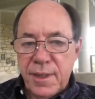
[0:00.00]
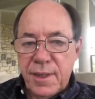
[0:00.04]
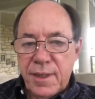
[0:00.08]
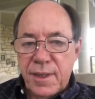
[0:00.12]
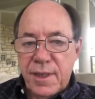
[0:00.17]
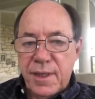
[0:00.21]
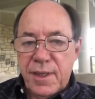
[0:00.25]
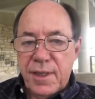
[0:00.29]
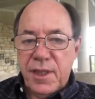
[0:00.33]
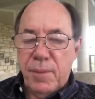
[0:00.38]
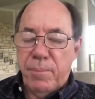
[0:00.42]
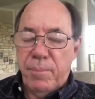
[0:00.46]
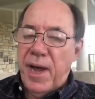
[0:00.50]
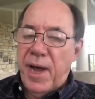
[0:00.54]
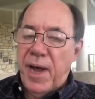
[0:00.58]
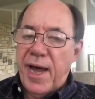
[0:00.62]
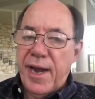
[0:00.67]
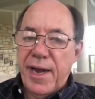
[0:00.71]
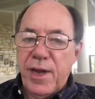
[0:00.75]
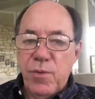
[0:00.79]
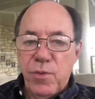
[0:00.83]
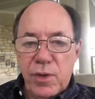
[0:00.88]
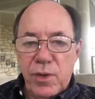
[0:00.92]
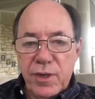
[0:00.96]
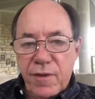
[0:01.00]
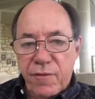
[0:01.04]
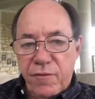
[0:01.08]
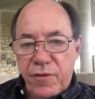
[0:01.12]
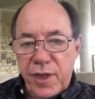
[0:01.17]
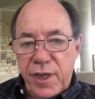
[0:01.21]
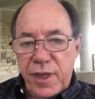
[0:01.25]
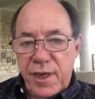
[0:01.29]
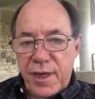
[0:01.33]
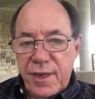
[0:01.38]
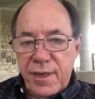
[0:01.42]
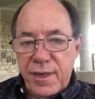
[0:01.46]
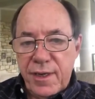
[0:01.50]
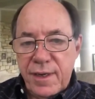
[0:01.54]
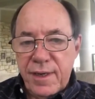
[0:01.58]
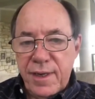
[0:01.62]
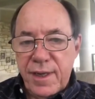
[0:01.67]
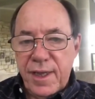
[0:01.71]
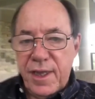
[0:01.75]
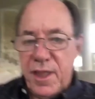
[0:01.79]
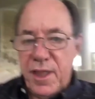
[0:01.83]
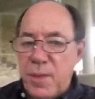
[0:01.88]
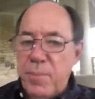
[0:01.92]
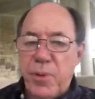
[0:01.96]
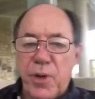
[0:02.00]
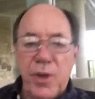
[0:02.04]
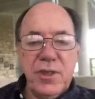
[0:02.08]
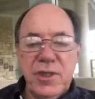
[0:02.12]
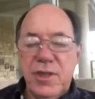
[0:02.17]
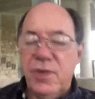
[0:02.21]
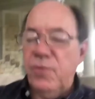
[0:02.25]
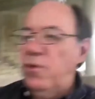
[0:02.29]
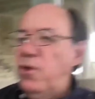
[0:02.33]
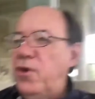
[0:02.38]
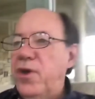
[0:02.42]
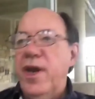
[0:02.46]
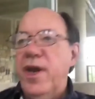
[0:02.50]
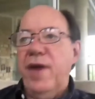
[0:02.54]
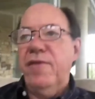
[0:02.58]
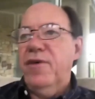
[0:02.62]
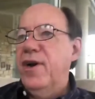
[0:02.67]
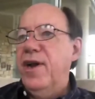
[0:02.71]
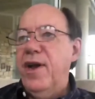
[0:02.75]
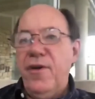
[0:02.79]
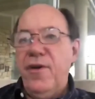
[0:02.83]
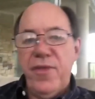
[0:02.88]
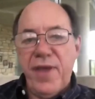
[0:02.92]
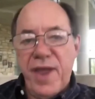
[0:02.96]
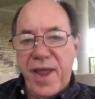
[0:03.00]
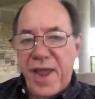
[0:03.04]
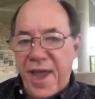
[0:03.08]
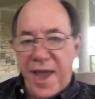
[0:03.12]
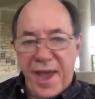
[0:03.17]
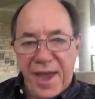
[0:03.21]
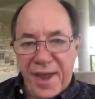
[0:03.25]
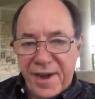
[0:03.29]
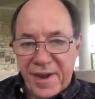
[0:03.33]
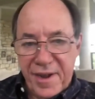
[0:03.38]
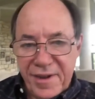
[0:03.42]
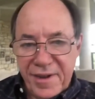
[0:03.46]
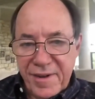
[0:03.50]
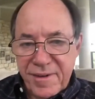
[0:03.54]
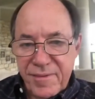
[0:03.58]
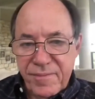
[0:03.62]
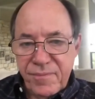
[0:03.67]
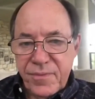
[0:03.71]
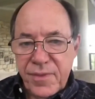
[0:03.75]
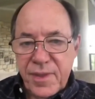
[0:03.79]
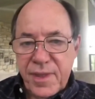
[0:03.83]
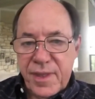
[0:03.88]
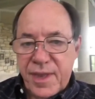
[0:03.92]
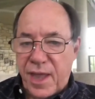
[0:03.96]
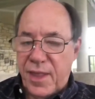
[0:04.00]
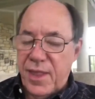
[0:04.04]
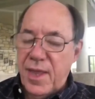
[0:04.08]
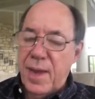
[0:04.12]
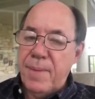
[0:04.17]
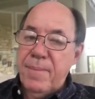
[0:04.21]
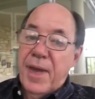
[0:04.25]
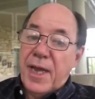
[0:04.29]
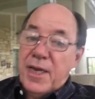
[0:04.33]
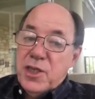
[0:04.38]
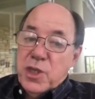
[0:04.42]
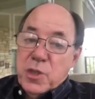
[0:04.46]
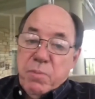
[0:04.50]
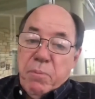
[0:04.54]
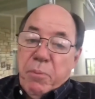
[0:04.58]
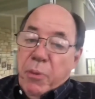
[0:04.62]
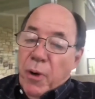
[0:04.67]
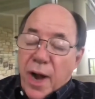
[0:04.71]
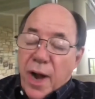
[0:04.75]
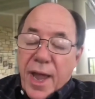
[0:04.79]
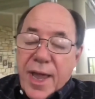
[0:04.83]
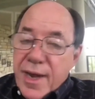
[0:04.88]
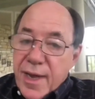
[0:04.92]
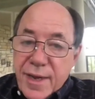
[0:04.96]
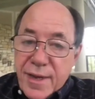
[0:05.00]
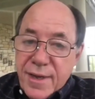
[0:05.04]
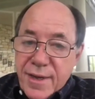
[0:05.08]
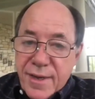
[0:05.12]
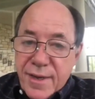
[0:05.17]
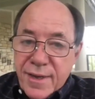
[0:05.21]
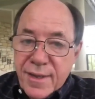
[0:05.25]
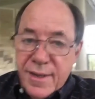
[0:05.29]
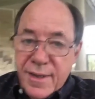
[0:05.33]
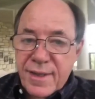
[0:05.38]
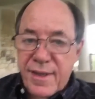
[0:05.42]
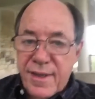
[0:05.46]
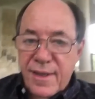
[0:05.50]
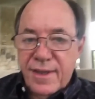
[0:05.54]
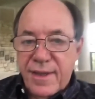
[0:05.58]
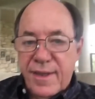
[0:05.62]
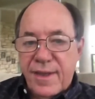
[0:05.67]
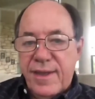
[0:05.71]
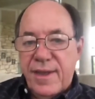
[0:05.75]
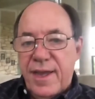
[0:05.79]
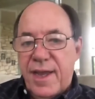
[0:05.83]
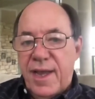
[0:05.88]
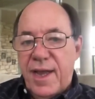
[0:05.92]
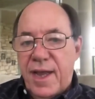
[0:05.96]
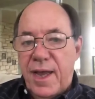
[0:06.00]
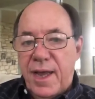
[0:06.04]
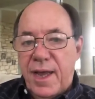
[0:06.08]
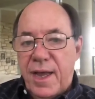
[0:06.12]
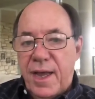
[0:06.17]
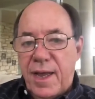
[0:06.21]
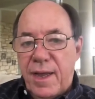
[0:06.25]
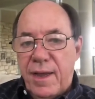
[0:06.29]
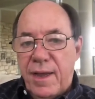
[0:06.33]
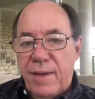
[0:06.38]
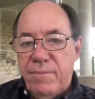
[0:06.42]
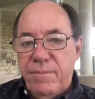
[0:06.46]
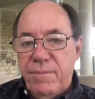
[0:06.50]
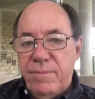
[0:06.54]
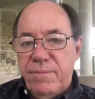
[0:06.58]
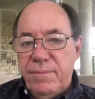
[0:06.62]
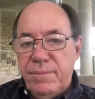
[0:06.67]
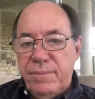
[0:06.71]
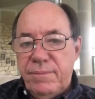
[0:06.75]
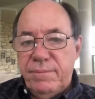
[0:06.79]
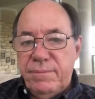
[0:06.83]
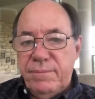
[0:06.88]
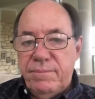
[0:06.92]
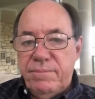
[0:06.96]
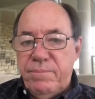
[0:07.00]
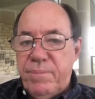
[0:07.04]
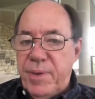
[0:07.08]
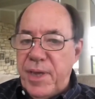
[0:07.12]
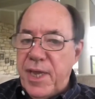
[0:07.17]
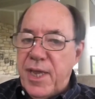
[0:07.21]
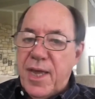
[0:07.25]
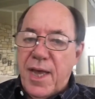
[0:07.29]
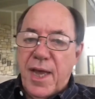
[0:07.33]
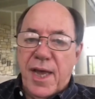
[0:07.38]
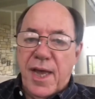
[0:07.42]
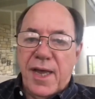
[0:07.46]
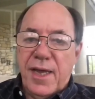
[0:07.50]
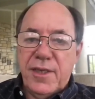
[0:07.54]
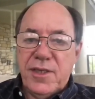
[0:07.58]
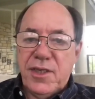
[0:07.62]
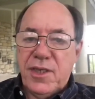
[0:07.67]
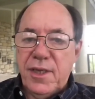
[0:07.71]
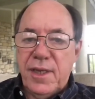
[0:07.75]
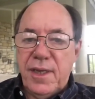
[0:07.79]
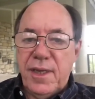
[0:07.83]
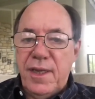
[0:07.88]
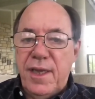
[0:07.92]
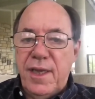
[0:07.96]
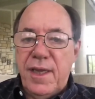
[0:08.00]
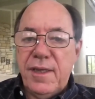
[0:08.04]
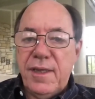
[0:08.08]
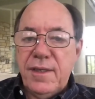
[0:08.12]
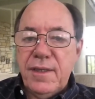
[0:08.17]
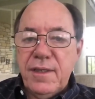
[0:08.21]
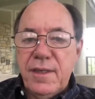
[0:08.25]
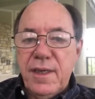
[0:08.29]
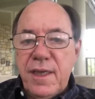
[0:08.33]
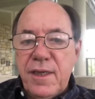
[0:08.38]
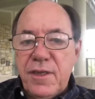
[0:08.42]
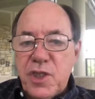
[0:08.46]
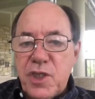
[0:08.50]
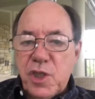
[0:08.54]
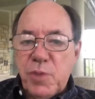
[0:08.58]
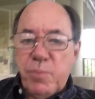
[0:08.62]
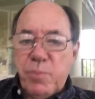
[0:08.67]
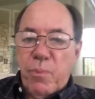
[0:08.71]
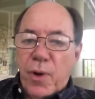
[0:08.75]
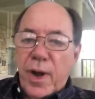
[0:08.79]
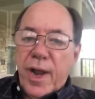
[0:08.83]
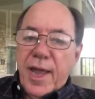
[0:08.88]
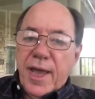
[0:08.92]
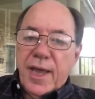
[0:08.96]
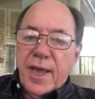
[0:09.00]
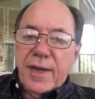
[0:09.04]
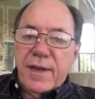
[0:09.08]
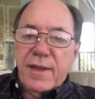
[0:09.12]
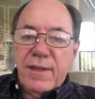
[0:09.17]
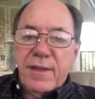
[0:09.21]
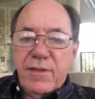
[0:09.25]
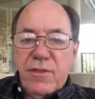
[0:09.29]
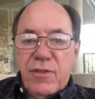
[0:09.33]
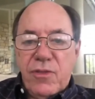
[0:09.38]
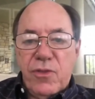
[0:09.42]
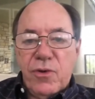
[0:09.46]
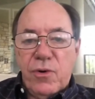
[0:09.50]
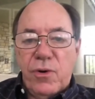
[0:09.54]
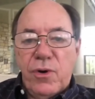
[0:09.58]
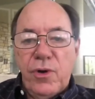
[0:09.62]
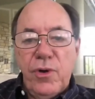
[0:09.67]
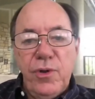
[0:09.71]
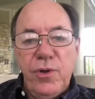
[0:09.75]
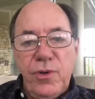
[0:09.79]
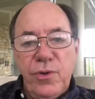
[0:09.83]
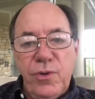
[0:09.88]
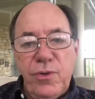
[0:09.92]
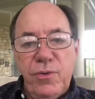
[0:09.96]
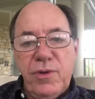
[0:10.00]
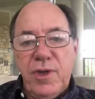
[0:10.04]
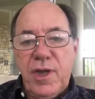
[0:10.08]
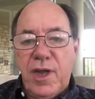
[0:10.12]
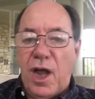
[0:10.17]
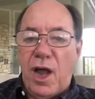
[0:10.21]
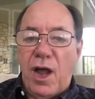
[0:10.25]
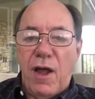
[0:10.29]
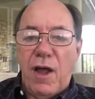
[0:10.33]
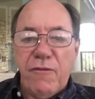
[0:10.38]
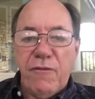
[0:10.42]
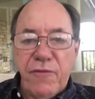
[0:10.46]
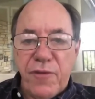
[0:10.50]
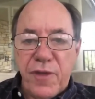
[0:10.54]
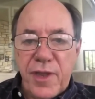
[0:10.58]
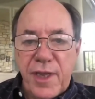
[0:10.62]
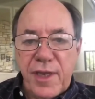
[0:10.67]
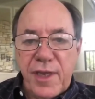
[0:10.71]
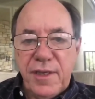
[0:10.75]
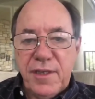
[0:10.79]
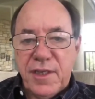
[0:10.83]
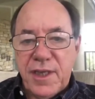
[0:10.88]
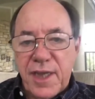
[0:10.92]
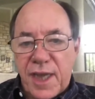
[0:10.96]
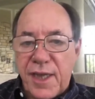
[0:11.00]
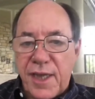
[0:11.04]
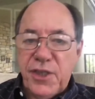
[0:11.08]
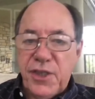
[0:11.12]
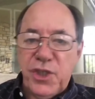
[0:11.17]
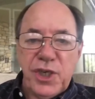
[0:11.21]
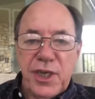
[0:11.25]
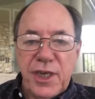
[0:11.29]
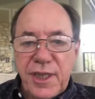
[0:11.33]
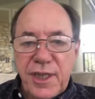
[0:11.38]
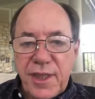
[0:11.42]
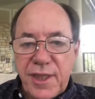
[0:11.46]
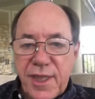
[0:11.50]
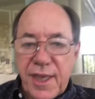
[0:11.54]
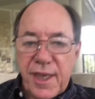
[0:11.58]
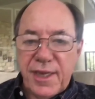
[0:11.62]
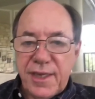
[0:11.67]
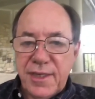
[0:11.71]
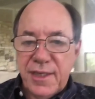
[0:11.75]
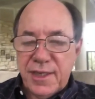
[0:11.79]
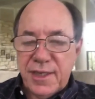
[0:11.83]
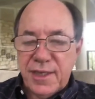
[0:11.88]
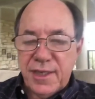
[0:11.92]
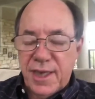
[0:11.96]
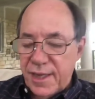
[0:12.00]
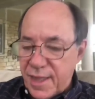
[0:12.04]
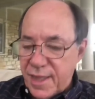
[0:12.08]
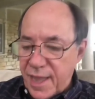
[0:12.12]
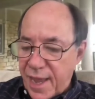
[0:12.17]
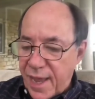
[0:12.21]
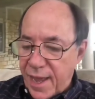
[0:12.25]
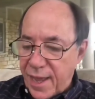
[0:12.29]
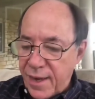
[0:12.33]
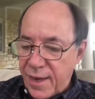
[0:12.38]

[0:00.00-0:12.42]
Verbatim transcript: the body will defeat it, and the person will never know they had it. Now, they may spread it uh, because it is spread through coughing, touching, things like that.